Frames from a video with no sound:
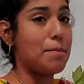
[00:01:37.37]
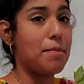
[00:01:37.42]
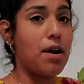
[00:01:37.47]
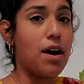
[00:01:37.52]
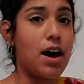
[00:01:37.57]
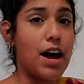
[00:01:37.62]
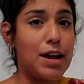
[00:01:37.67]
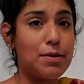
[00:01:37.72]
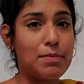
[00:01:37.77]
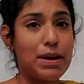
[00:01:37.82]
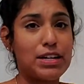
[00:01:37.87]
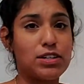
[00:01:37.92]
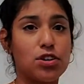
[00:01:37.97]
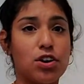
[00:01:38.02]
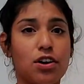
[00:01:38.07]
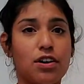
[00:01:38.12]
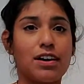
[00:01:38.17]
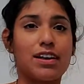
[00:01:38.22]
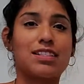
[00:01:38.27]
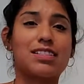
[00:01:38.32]
behind my
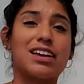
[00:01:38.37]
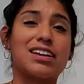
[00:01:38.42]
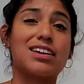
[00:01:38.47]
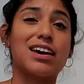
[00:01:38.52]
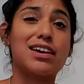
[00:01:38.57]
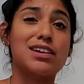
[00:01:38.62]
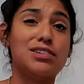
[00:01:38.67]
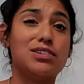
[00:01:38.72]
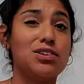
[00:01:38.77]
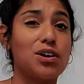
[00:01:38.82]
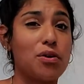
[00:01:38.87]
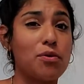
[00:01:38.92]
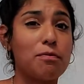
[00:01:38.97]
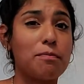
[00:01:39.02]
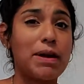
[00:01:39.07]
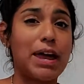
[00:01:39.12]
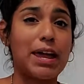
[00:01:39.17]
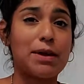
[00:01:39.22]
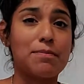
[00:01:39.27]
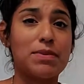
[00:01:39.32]
target that I don't
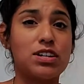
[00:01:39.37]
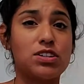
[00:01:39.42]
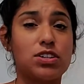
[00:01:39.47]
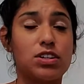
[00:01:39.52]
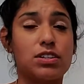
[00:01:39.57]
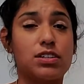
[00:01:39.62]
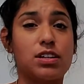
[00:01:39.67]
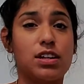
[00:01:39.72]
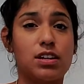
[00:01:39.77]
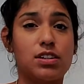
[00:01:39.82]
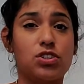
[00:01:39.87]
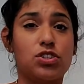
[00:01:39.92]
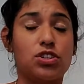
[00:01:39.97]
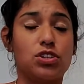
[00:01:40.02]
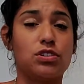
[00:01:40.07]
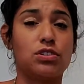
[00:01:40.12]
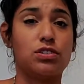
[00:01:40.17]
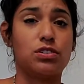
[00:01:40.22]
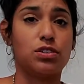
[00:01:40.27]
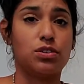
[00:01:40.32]
pay much
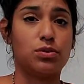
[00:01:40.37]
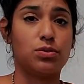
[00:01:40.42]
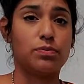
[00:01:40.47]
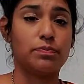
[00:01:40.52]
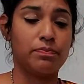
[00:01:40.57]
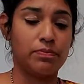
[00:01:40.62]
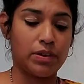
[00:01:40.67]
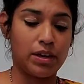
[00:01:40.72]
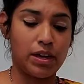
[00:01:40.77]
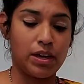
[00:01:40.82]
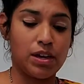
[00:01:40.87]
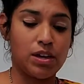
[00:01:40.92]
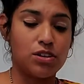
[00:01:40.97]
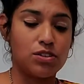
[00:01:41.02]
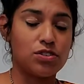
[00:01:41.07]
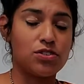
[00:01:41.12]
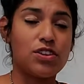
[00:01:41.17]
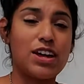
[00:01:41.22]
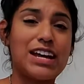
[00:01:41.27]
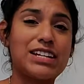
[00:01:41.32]
attention to.
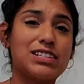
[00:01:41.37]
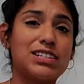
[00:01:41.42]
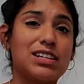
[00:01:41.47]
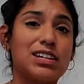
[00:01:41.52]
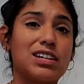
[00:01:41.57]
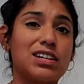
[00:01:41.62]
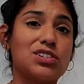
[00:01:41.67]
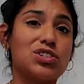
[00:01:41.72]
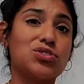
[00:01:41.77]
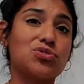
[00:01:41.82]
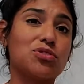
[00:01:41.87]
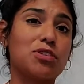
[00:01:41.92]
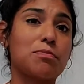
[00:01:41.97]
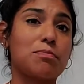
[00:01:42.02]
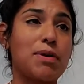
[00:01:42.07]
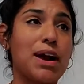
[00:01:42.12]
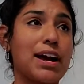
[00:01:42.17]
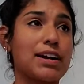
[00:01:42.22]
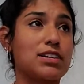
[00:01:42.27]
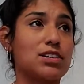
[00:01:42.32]
So that's a short
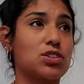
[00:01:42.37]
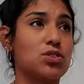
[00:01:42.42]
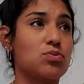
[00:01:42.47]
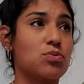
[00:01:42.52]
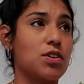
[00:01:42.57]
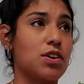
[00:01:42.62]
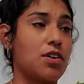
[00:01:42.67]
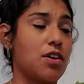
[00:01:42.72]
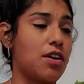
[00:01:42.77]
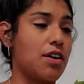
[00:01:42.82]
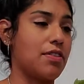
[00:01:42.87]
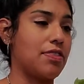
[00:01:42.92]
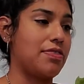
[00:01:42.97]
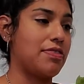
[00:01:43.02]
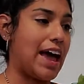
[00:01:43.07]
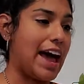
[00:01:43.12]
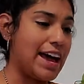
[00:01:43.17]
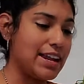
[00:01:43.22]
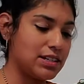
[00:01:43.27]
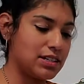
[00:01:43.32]
practice run on
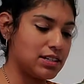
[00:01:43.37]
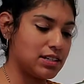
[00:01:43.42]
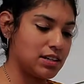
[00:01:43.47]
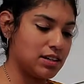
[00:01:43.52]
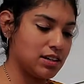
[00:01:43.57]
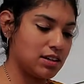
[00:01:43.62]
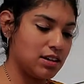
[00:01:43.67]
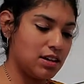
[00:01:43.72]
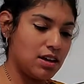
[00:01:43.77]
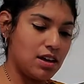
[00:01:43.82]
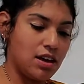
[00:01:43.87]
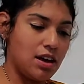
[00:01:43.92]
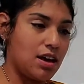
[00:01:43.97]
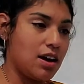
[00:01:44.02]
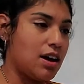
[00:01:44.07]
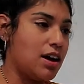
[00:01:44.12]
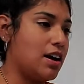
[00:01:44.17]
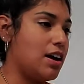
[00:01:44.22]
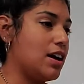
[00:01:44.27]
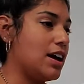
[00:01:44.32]
that.
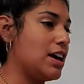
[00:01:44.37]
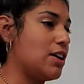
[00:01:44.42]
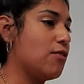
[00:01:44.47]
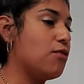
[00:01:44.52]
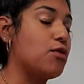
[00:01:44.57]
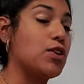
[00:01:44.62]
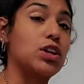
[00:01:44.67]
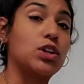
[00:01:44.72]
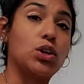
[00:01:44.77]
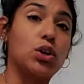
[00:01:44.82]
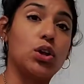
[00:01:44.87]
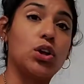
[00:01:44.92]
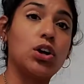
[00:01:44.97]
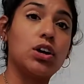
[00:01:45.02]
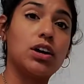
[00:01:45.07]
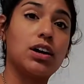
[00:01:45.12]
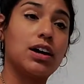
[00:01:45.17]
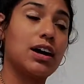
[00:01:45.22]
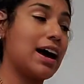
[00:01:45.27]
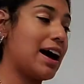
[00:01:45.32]
If we
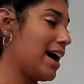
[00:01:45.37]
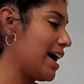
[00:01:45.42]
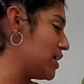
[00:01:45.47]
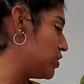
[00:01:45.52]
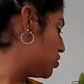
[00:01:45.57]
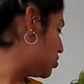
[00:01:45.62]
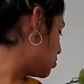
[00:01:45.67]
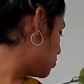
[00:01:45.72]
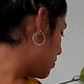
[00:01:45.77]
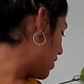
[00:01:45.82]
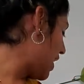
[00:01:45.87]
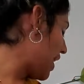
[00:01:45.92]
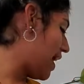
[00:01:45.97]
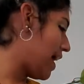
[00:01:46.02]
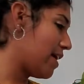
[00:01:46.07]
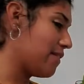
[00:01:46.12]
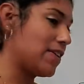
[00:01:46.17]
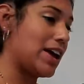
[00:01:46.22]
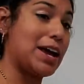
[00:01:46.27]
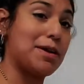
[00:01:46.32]
look, I do
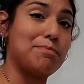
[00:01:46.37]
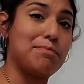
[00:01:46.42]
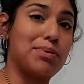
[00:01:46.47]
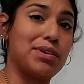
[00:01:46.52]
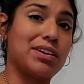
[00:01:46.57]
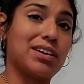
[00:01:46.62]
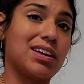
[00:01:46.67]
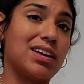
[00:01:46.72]
have a book